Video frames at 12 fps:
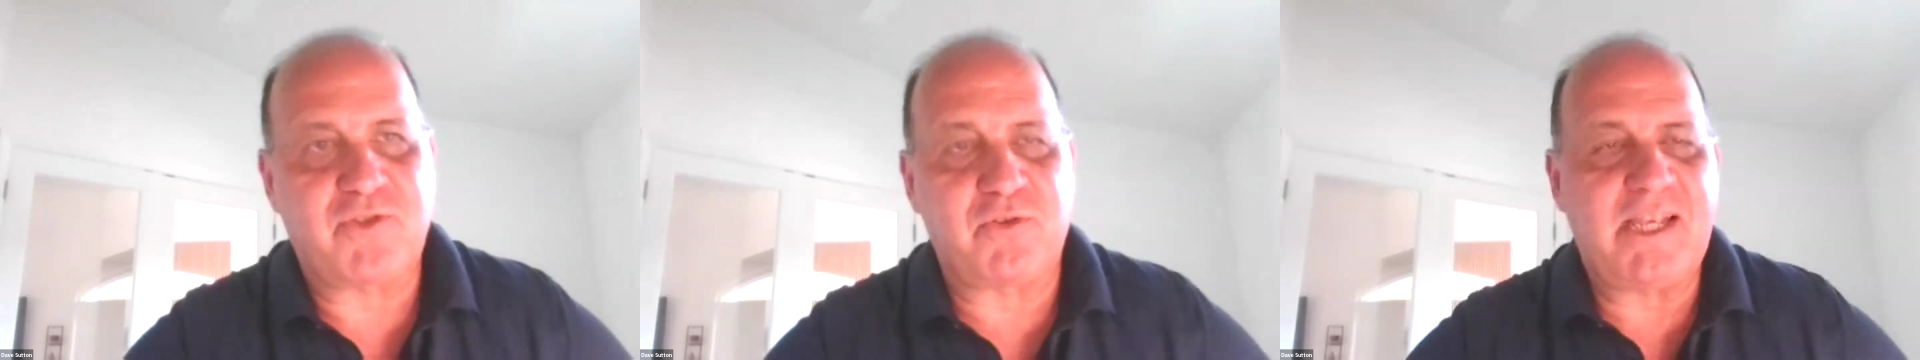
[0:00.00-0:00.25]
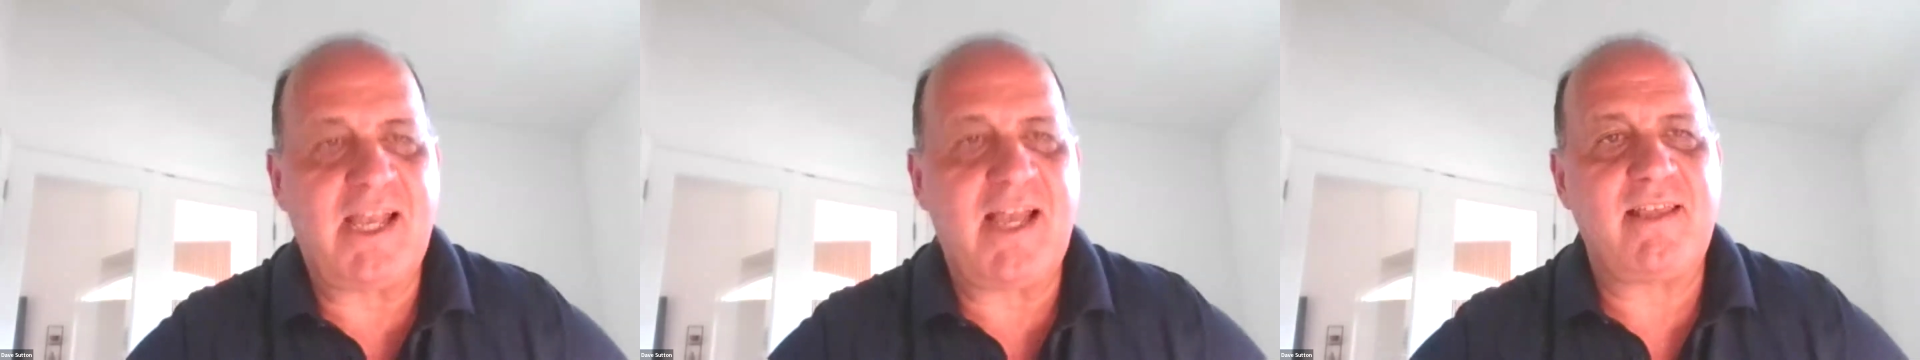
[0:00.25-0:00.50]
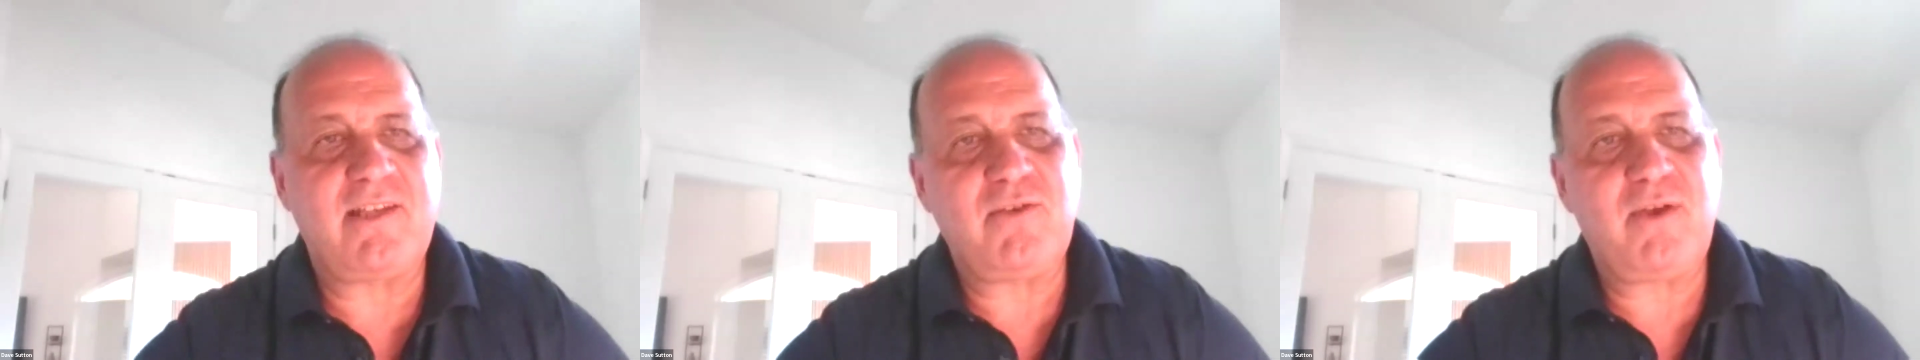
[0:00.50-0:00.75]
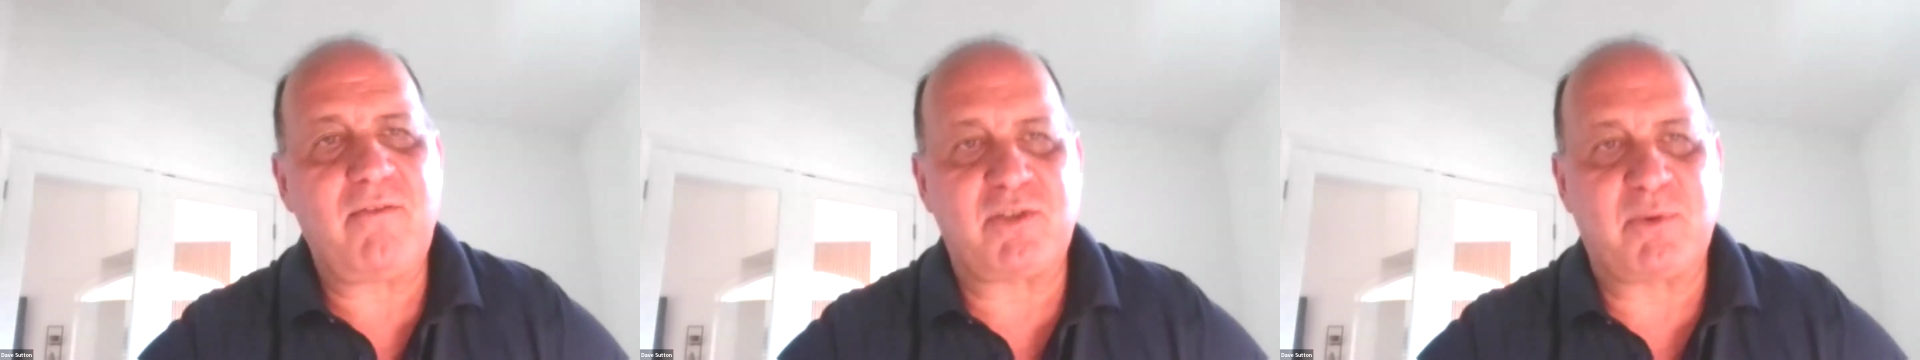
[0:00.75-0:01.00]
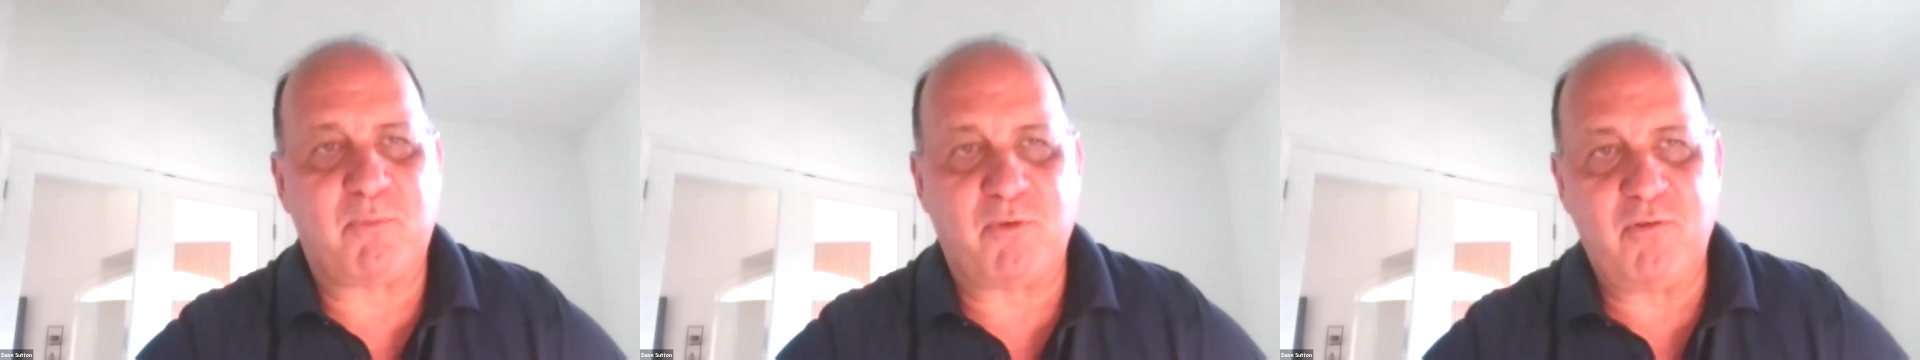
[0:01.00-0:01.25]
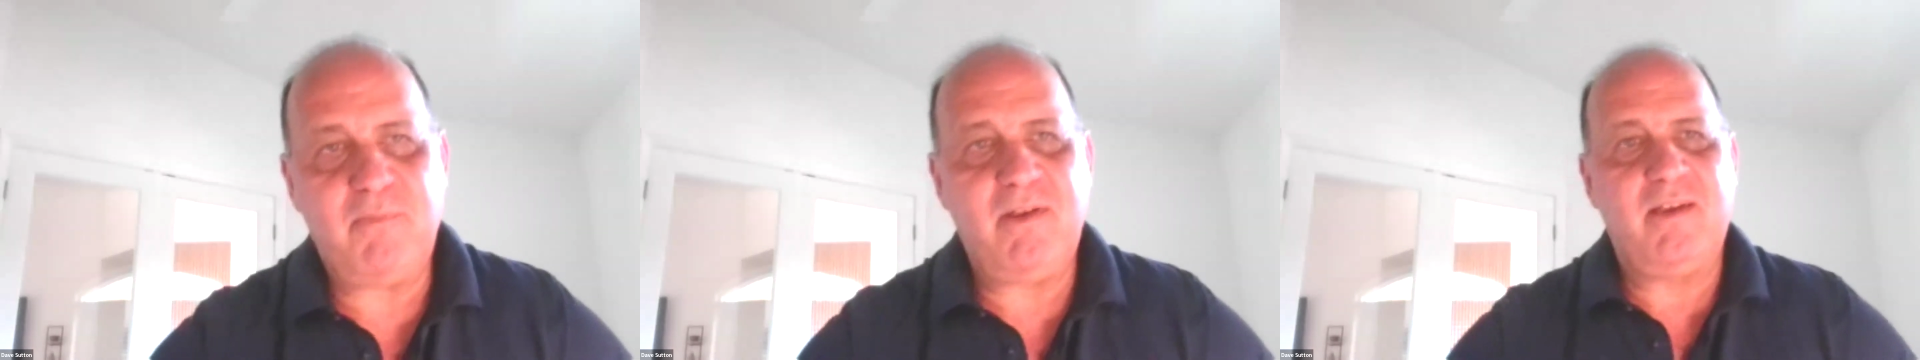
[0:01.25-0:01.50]
So yeah, they do have some
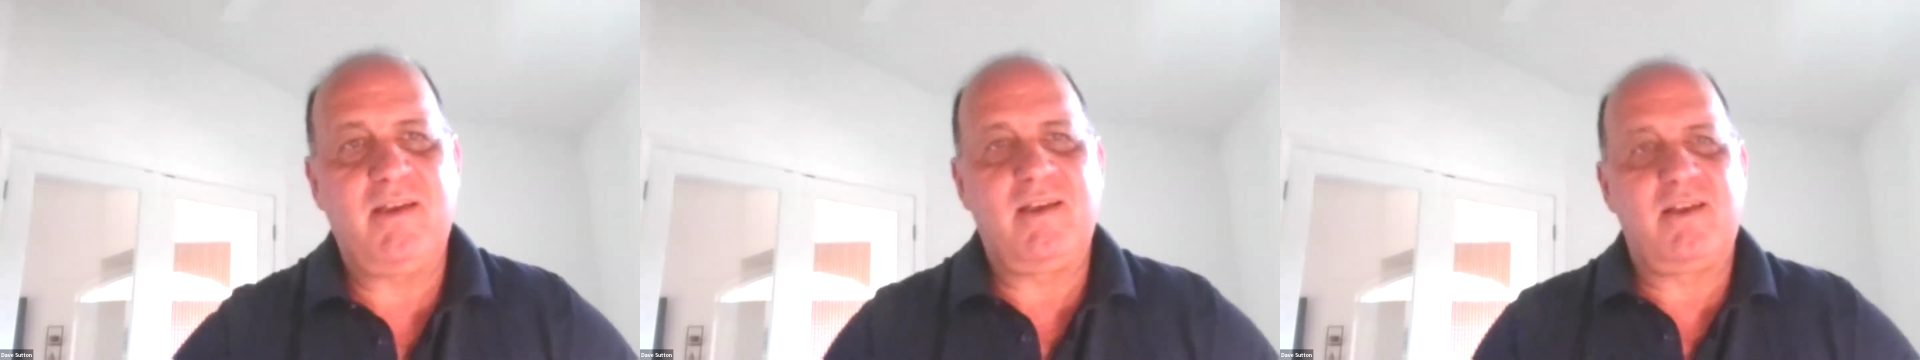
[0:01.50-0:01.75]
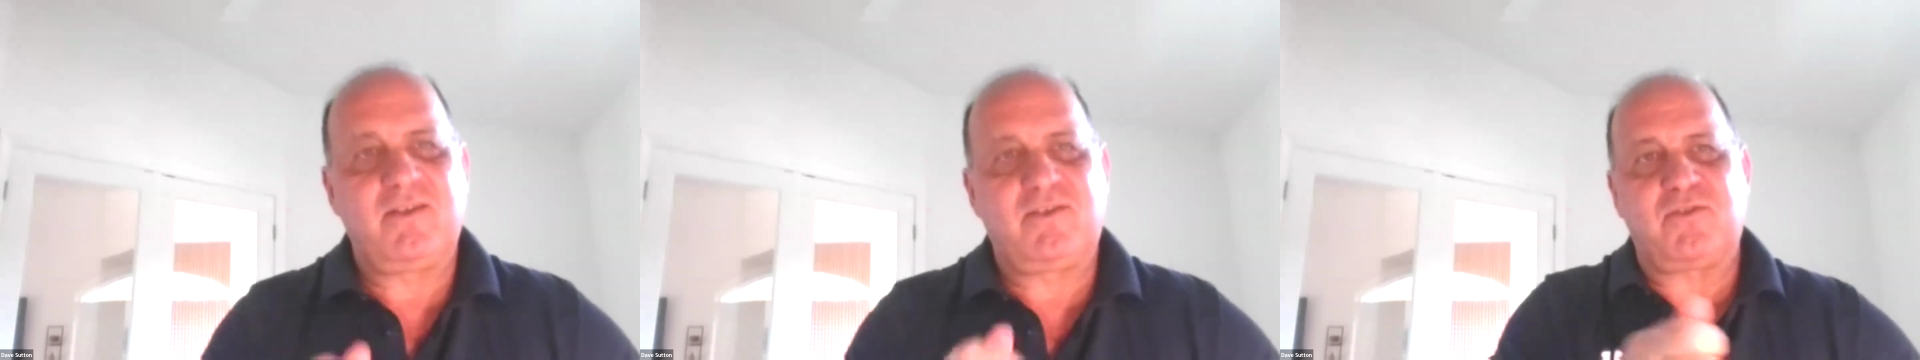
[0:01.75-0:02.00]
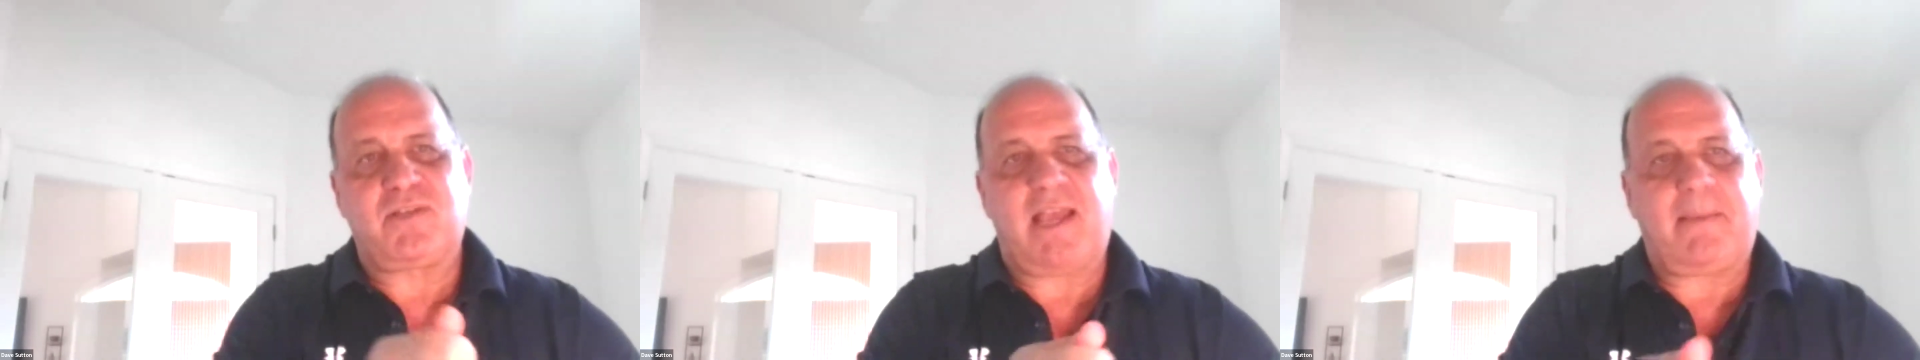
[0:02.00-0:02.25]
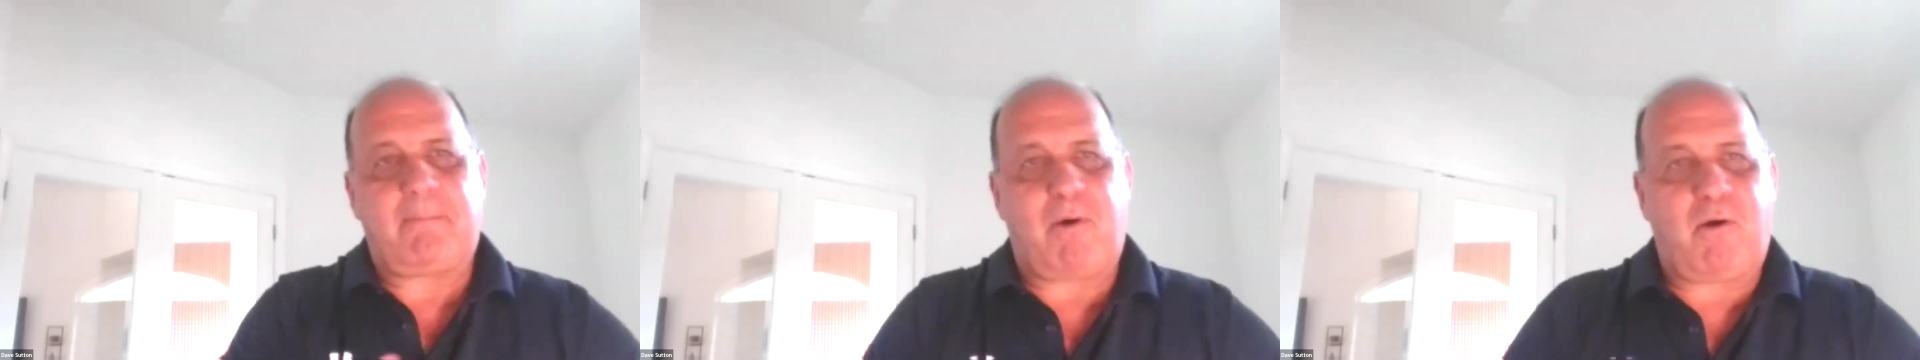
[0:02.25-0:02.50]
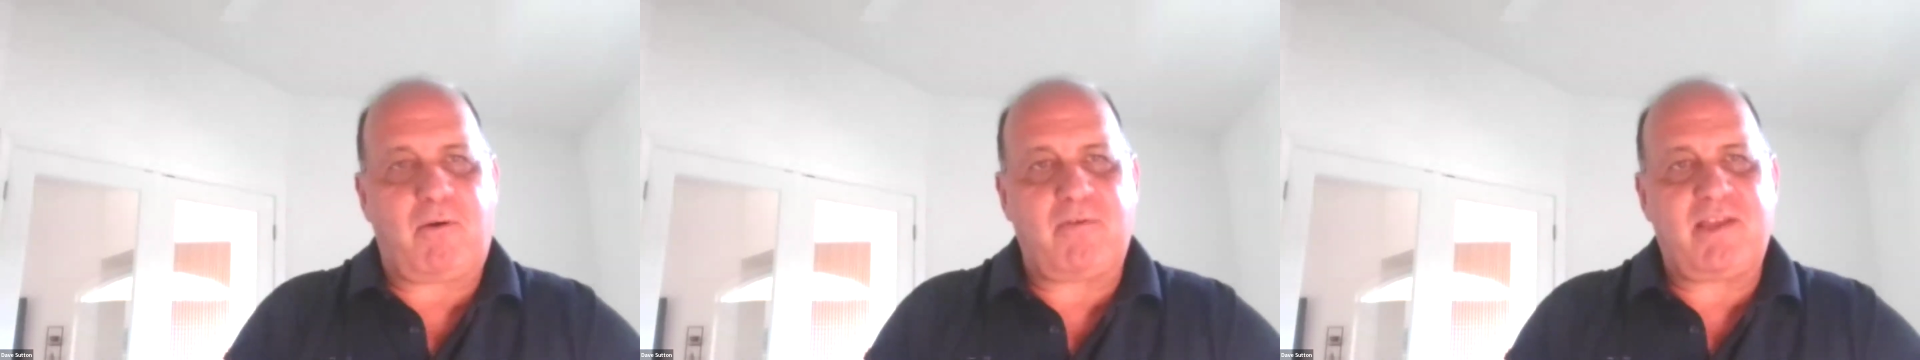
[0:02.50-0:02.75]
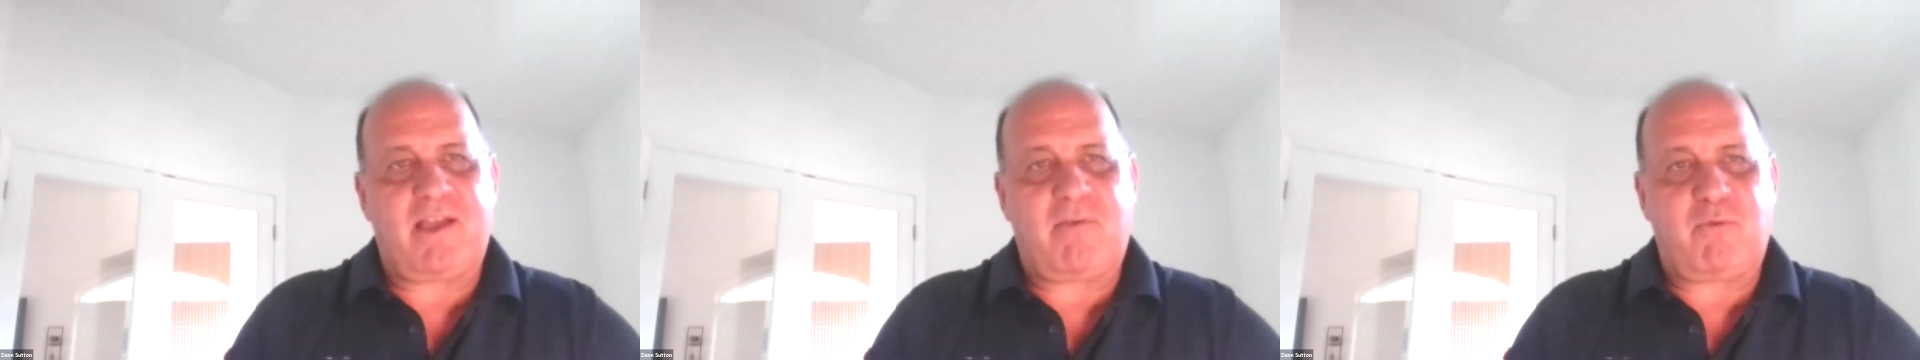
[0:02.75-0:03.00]
room to take part
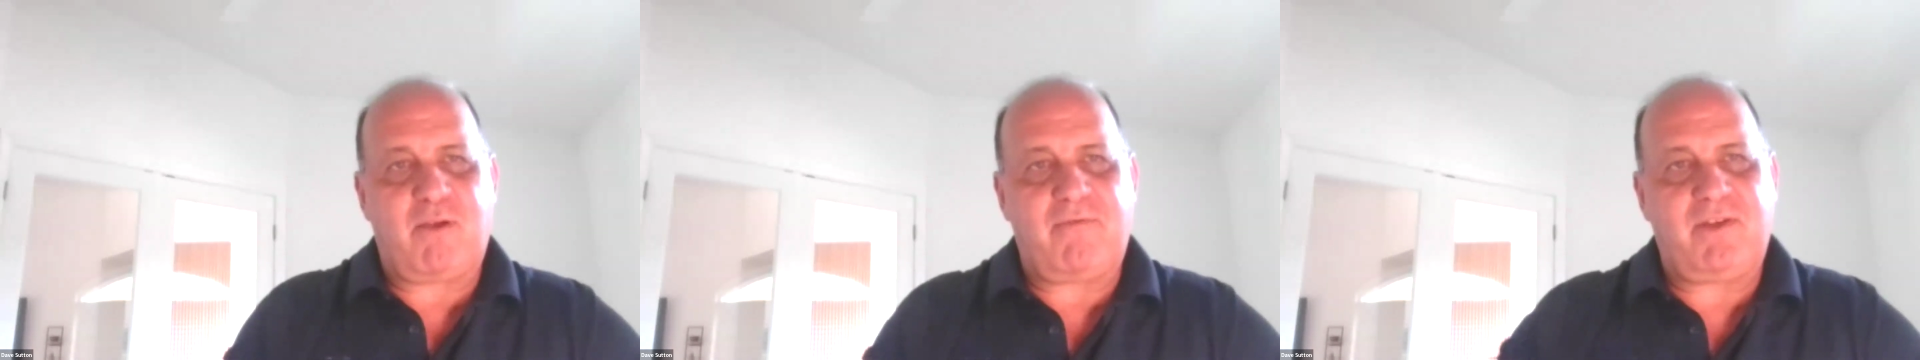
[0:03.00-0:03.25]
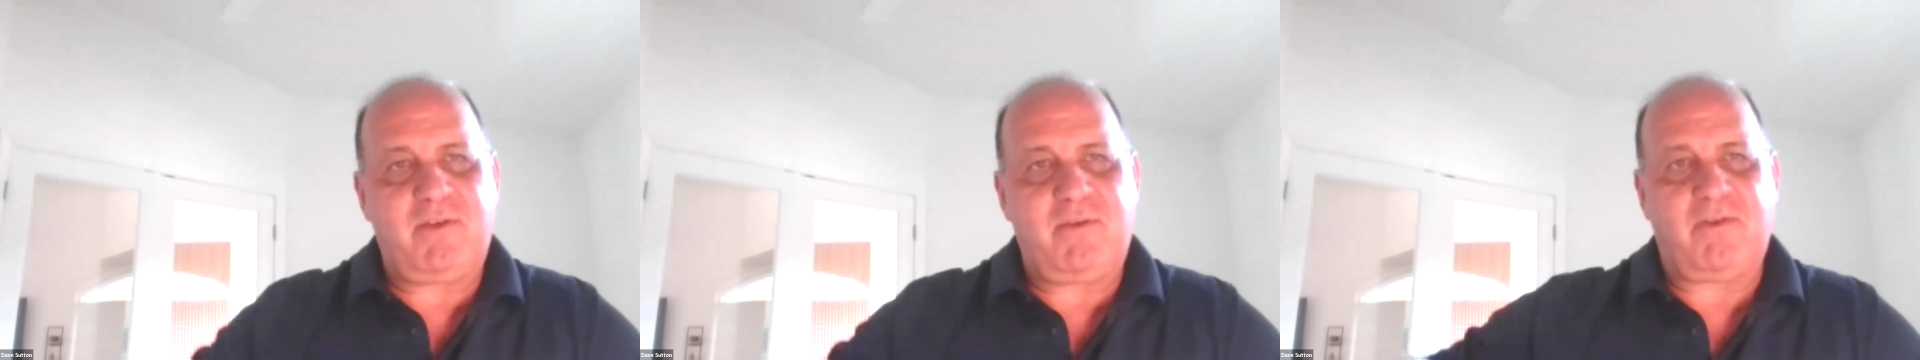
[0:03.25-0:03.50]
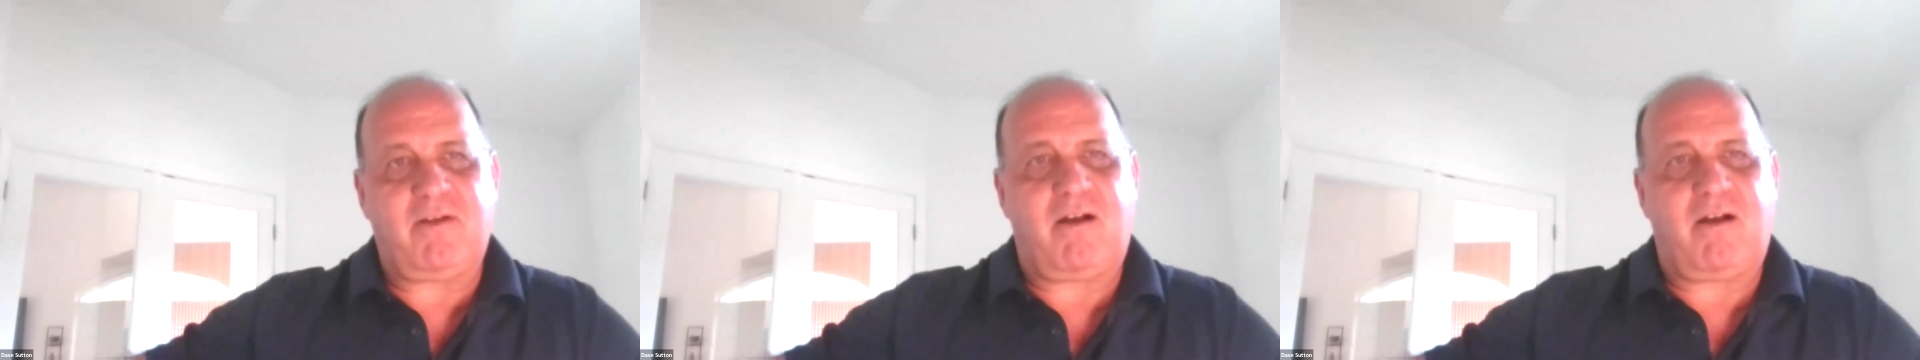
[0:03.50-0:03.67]
of that revenue and